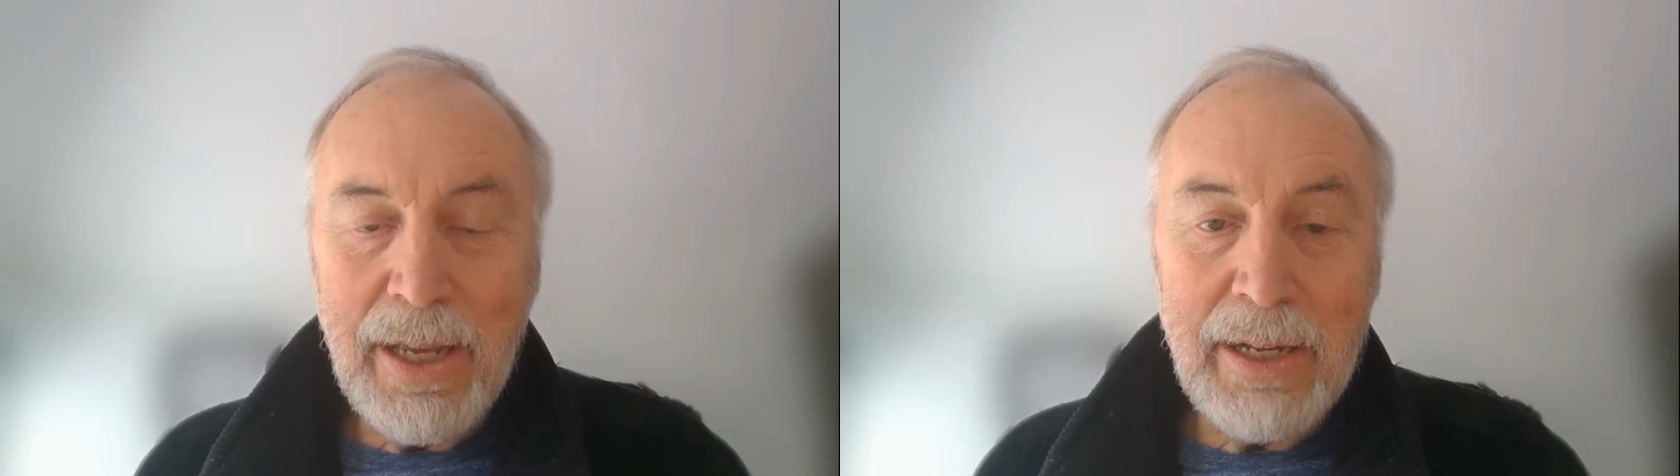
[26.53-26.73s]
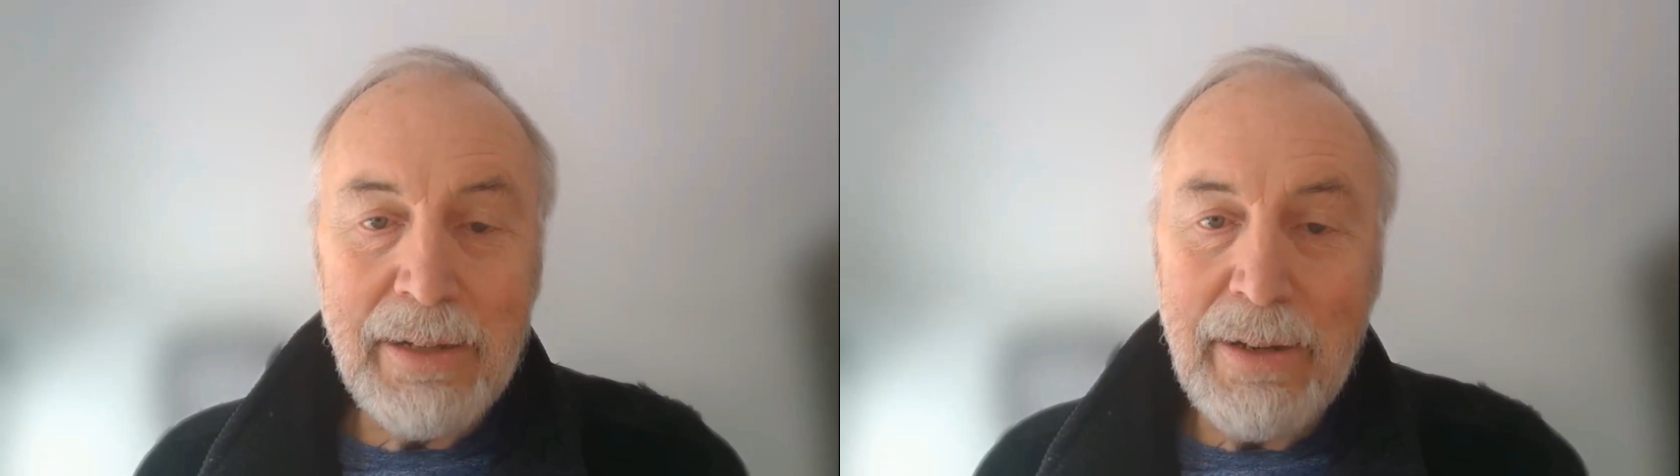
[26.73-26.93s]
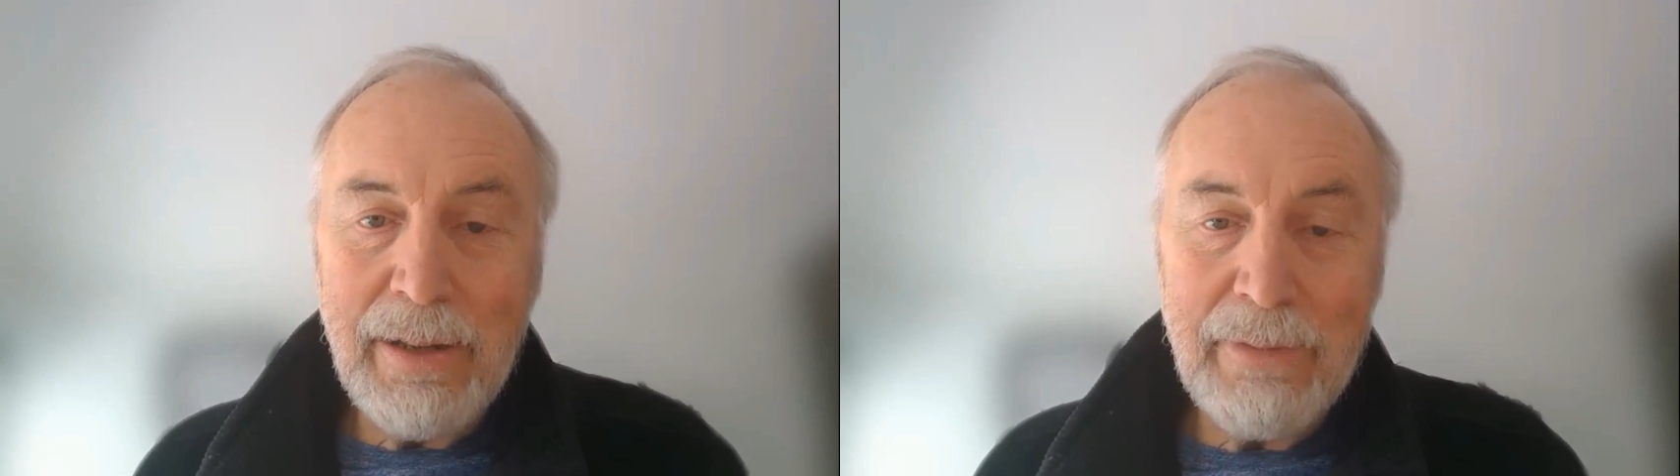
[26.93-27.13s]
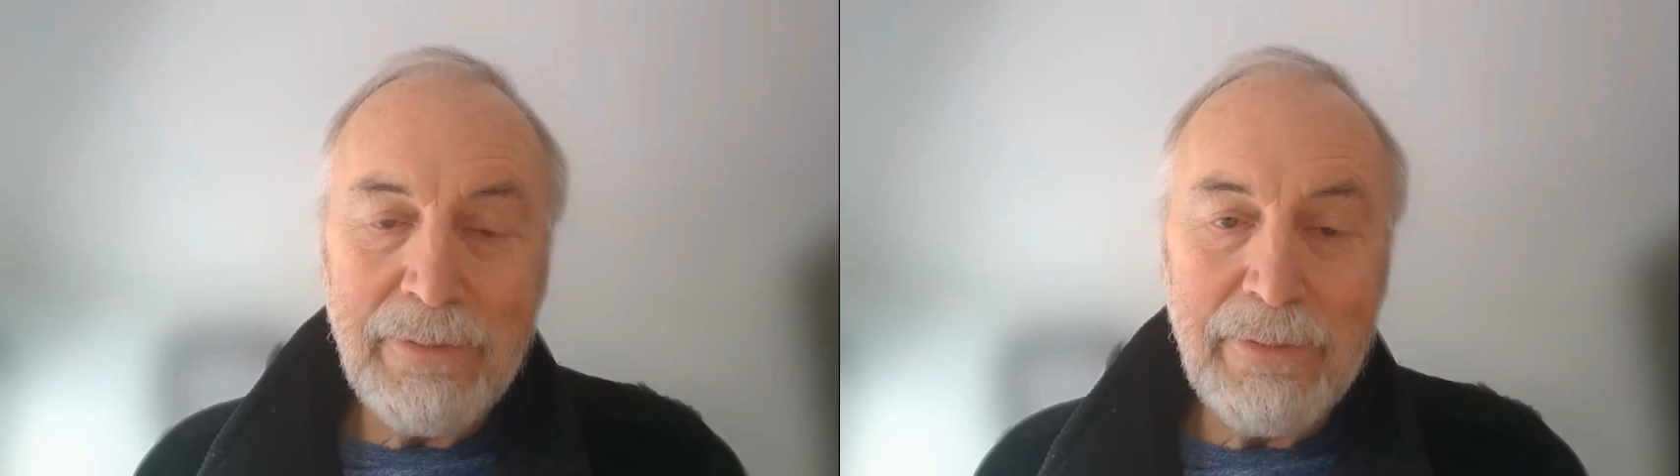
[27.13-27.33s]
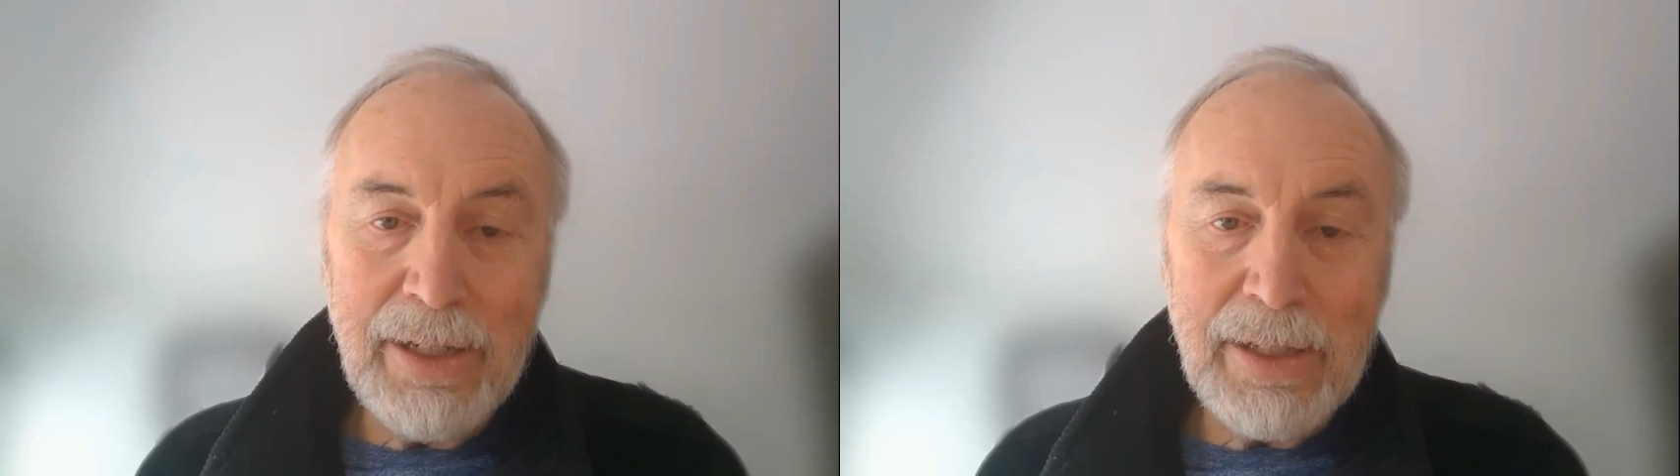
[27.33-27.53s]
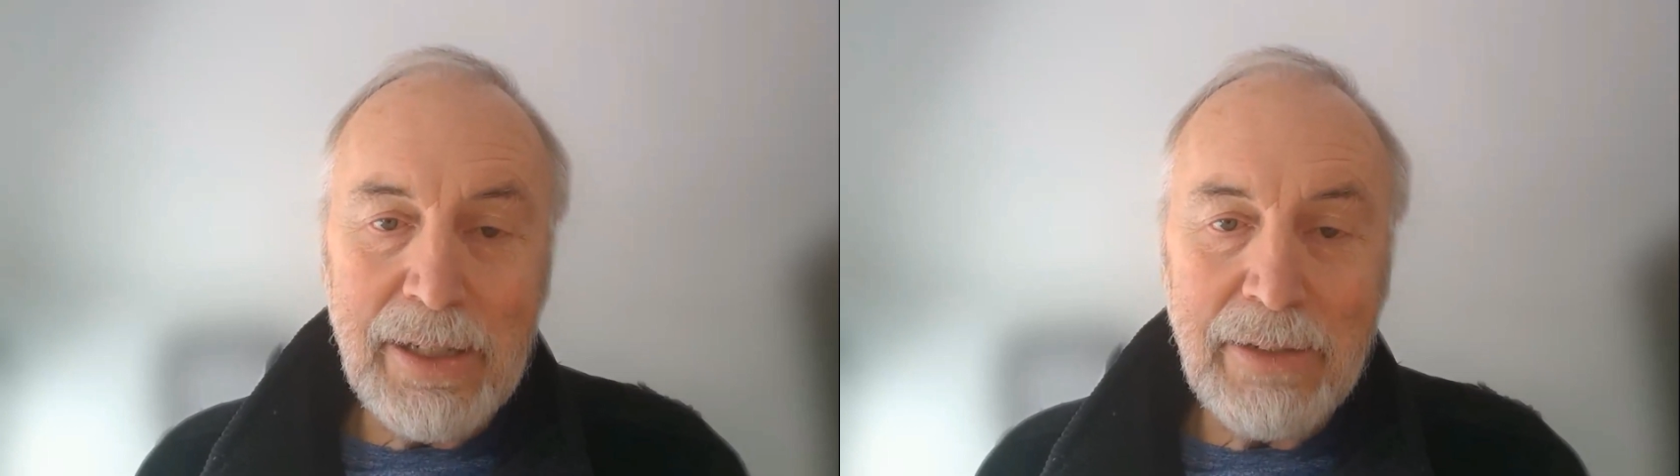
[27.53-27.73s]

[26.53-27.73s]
and frankly,